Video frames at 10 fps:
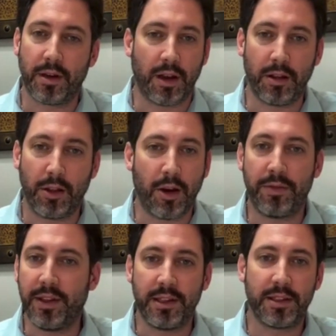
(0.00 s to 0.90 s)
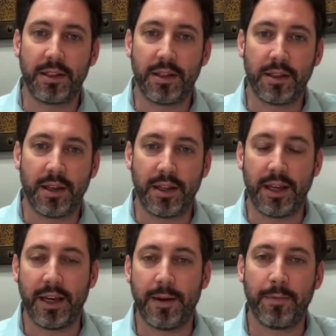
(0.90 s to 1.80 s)
I love this
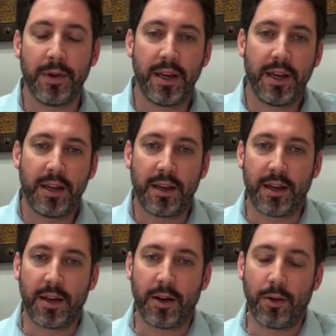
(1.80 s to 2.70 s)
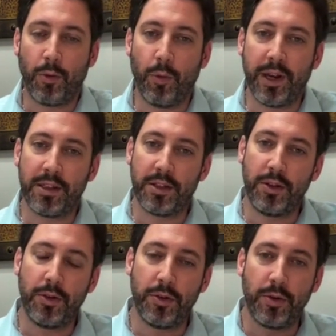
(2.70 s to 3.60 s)
idea. When
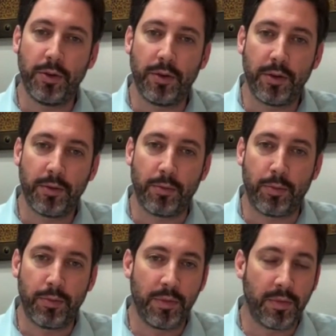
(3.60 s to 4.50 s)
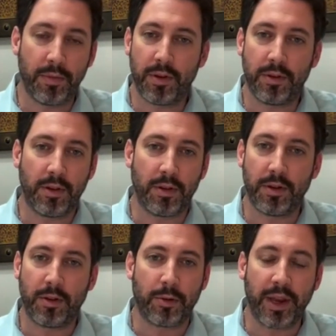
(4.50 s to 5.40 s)
you
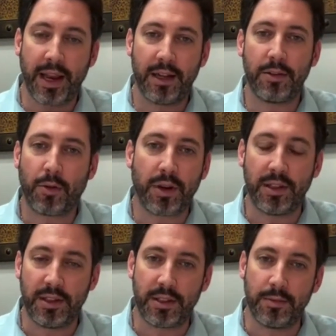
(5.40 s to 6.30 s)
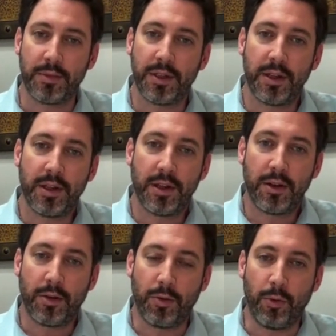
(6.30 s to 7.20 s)
create an organism
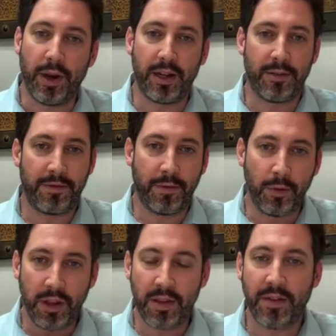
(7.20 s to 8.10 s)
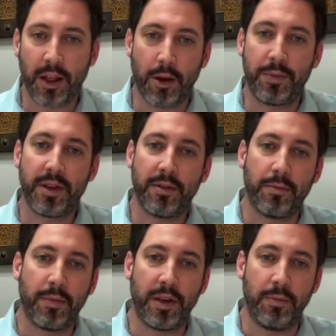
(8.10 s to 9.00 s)
with a fully developed
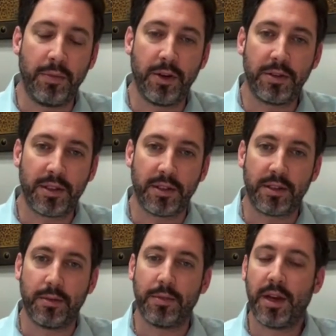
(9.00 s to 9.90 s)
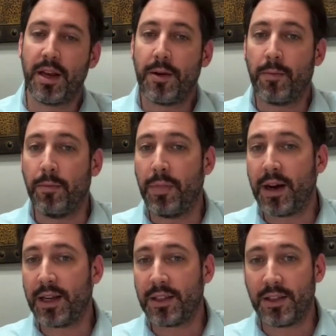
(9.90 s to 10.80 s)
immune system,
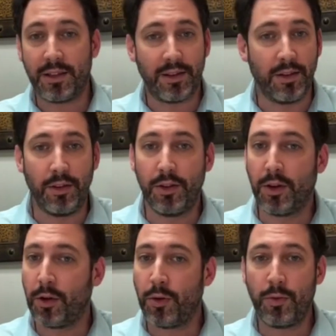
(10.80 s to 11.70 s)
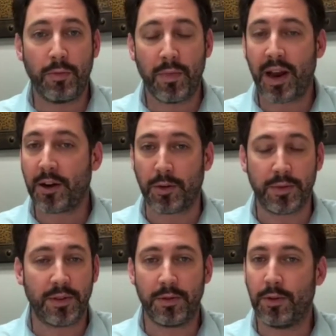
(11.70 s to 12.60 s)
but no
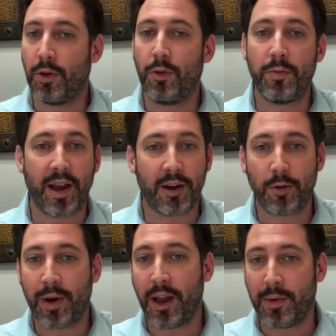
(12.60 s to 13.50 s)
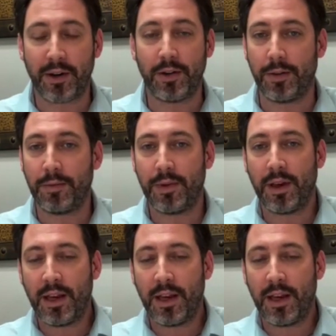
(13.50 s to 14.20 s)
microbes, no microbiome at all,